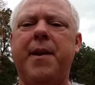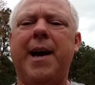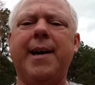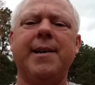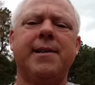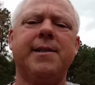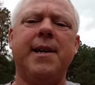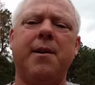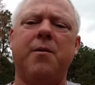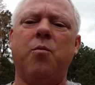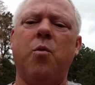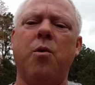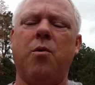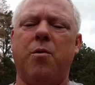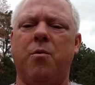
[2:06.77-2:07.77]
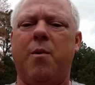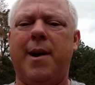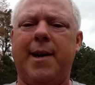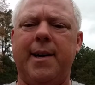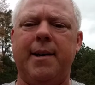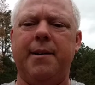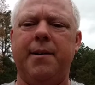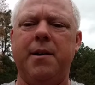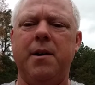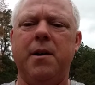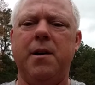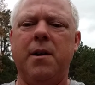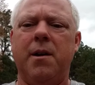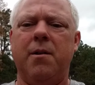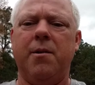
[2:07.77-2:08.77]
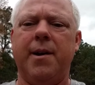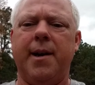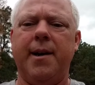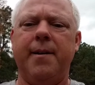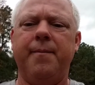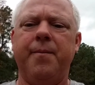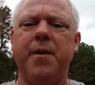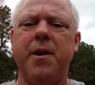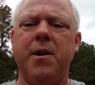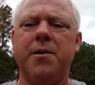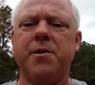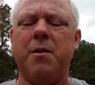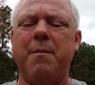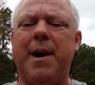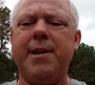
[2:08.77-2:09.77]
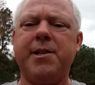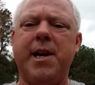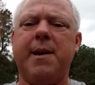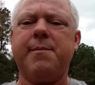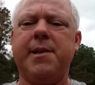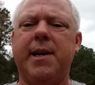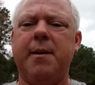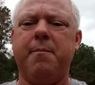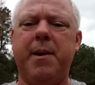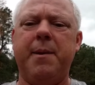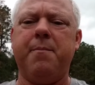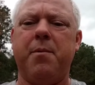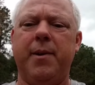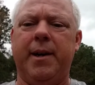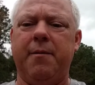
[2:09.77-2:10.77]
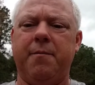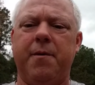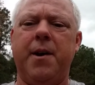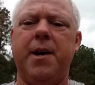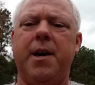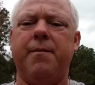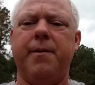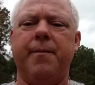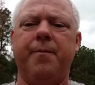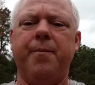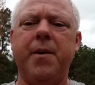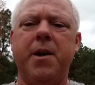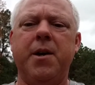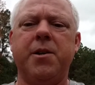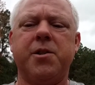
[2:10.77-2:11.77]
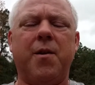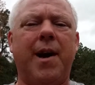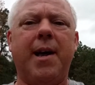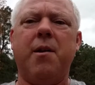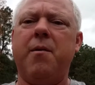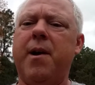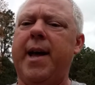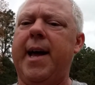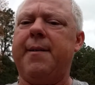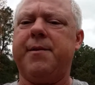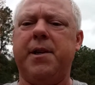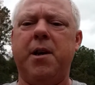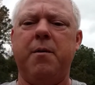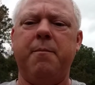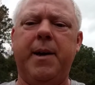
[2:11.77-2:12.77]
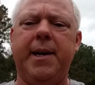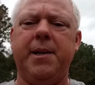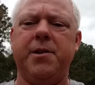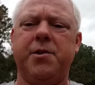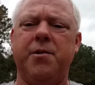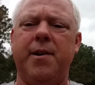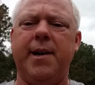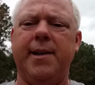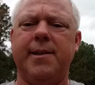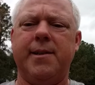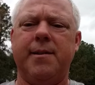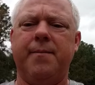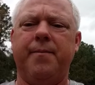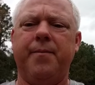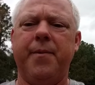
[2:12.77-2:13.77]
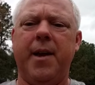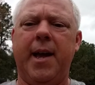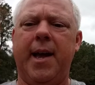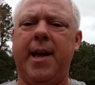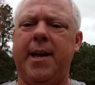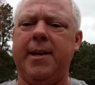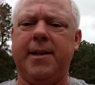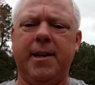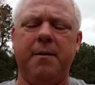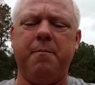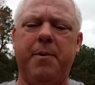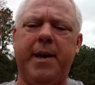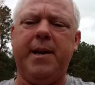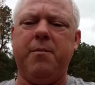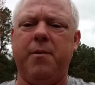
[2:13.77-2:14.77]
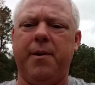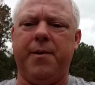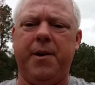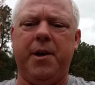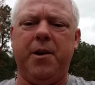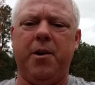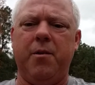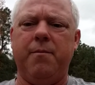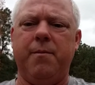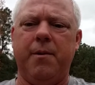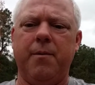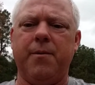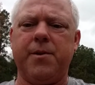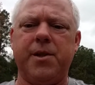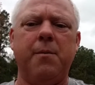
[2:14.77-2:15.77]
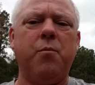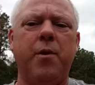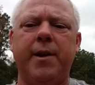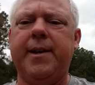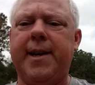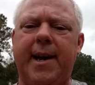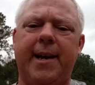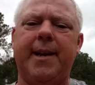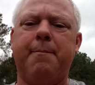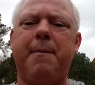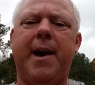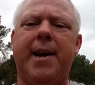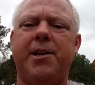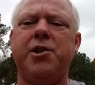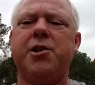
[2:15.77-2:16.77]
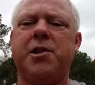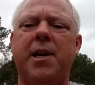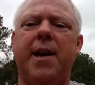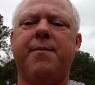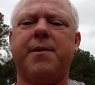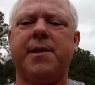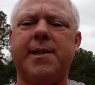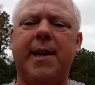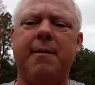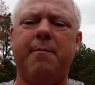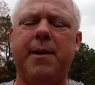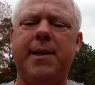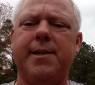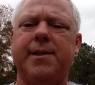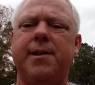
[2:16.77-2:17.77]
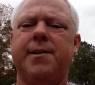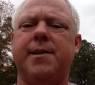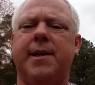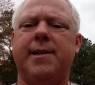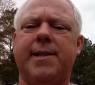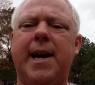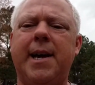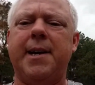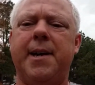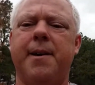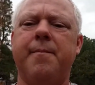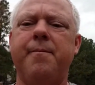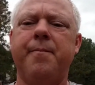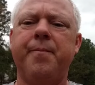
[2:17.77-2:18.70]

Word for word: I can sell worldwide, okay? So my job is to get people in front of it. So I don't have to go beat the streets and compete with, you know, someone that might have just left the same business as I did.